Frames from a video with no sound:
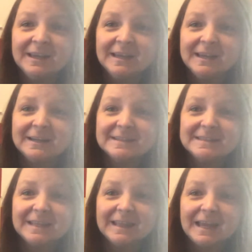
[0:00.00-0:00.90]
And I see
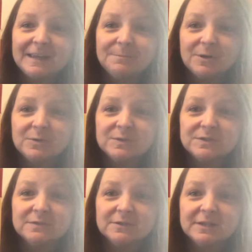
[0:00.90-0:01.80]
a light post
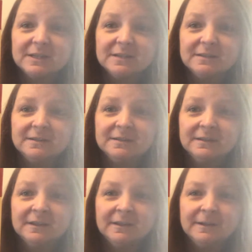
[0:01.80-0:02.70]
over here.
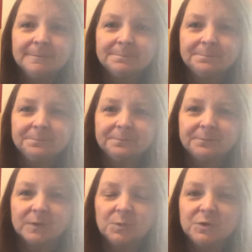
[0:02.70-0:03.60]
I
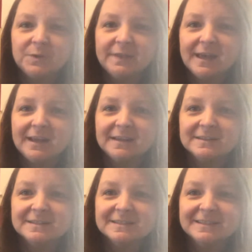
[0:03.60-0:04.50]
wonder what that is.